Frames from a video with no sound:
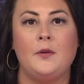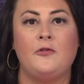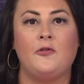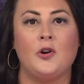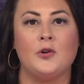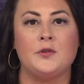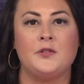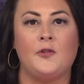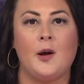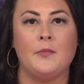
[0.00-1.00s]

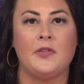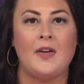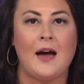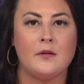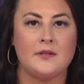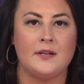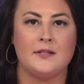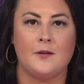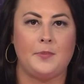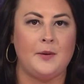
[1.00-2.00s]
first, from
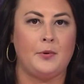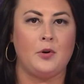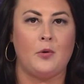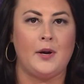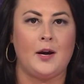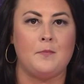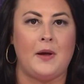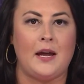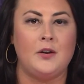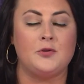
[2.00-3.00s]
thousands of people going
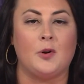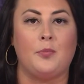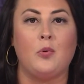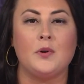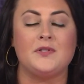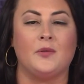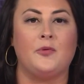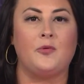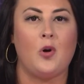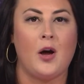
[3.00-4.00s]
unpaid to reports of
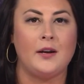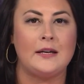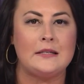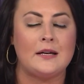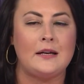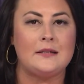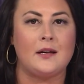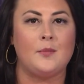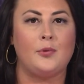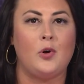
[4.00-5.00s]
fraud, Kentucky's
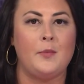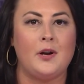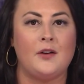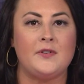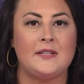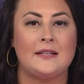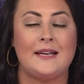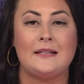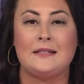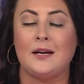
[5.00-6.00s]
unemployment office has
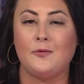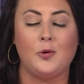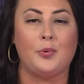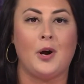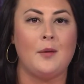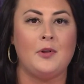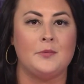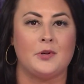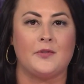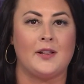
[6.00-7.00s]
had several
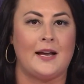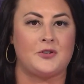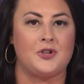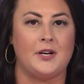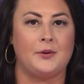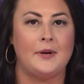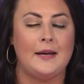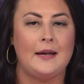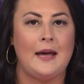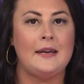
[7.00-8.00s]
problems over the last year.
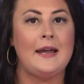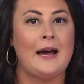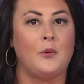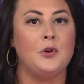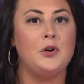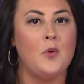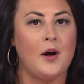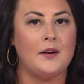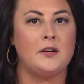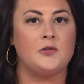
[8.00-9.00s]
And now a new
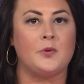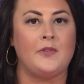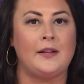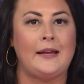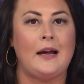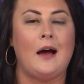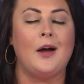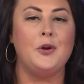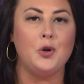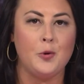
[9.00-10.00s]
audit is revealing
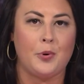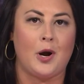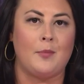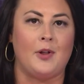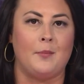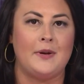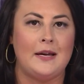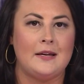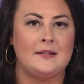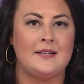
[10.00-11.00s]
a new problem
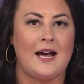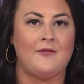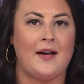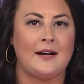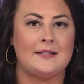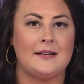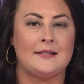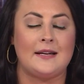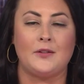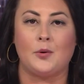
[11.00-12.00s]
staff
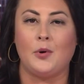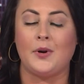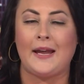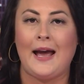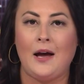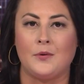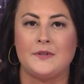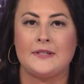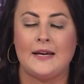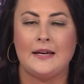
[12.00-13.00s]
accessing their own
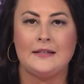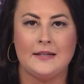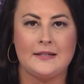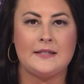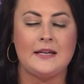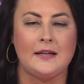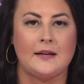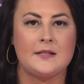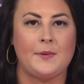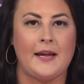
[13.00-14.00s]
accounts. Dennis Ting
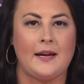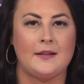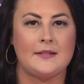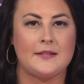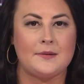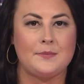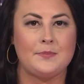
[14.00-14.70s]
explains.